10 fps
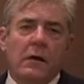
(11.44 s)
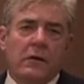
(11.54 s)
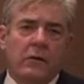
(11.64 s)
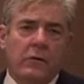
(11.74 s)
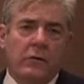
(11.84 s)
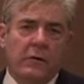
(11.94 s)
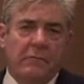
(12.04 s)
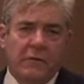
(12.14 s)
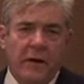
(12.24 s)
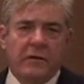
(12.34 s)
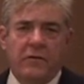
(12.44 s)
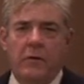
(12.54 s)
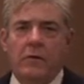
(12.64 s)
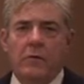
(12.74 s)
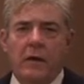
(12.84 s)
to convict
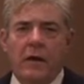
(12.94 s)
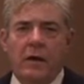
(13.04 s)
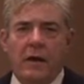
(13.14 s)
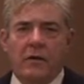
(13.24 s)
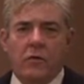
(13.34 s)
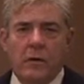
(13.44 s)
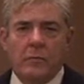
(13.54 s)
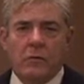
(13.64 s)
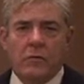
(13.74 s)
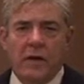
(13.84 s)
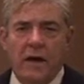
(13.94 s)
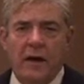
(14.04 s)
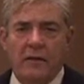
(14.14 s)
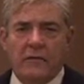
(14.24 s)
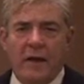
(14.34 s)
you in a criminal
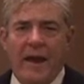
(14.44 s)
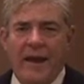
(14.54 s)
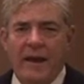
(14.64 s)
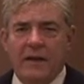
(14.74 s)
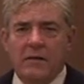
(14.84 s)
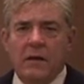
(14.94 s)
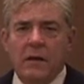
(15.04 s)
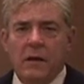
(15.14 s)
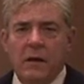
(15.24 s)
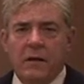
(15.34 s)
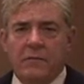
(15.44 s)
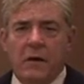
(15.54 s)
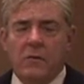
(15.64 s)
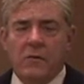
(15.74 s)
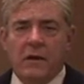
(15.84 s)
case. And if
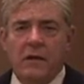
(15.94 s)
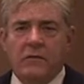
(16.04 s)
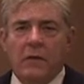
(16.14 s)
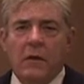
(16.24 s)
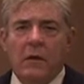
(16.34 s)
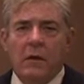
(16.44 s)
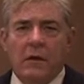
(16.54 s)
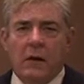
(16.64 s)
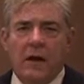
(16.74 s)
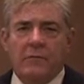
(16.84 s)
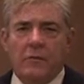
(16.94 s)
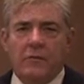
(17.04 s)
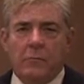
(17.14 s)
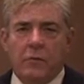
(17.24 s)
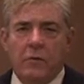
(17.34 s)
all of these
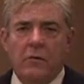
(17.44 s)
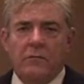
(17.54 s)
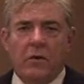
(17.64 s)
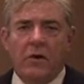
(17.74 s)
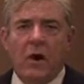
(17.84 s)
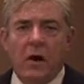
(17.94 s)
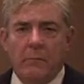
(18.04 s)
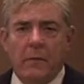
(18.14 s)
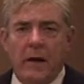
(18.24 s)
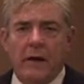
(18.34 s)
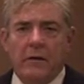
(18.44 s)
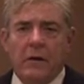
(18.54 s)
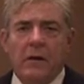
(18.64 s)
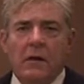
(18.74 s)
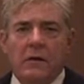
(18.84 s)
levels of proof are not
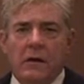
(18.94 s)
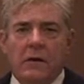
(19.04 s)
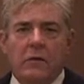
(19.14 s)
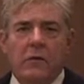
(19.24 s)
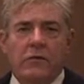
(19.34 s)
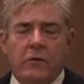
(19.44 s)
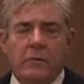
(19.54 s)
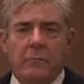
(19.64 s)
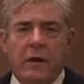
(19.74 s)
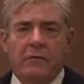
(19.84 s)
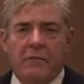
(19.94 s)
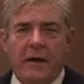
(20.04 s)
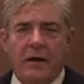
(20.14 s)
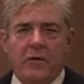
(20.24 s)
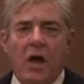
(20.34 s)
met, then you should be
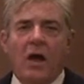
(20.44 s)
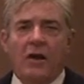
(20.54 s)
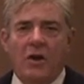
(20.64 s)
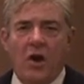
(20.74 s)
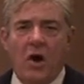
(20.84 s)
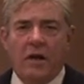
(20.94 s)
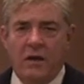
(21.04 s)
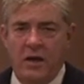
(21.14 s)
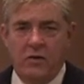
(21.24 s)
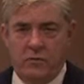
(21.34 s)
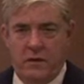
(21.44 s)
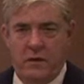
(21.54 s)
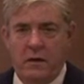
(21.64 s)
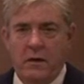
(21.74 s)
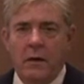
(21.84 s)
found not
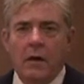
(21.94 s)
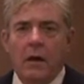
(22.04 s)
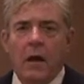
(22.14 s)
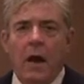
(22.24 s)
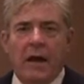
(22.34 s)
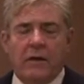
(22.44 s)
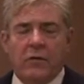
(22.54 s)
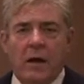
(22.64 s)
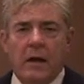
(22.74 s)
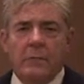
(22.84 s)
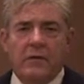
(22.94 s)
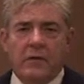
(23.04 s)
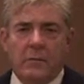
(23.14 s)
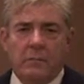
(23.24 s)
guilty. A crime is